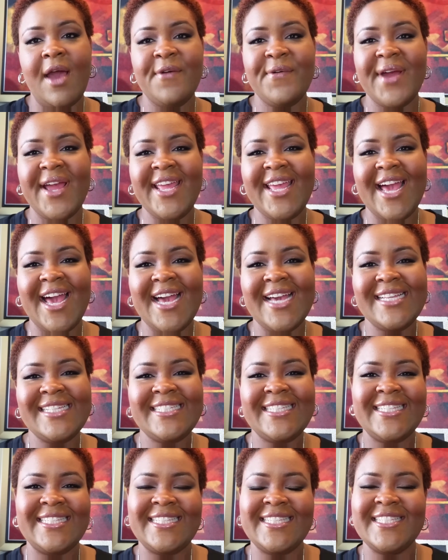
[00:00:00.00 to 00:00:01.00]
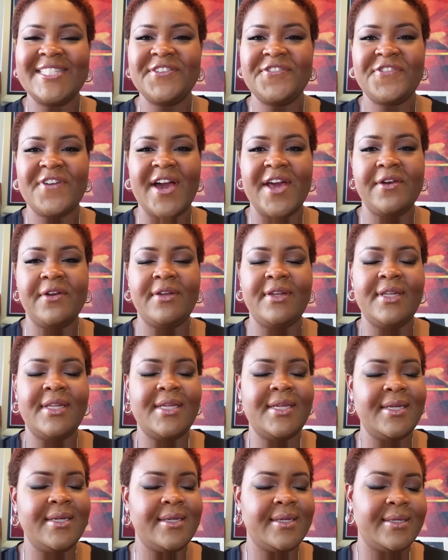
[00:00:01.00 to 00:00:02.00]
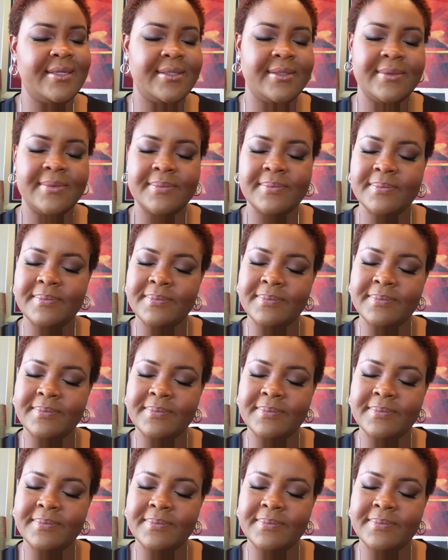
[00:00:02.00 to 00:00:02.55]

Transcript: All right, guys, this is the final look.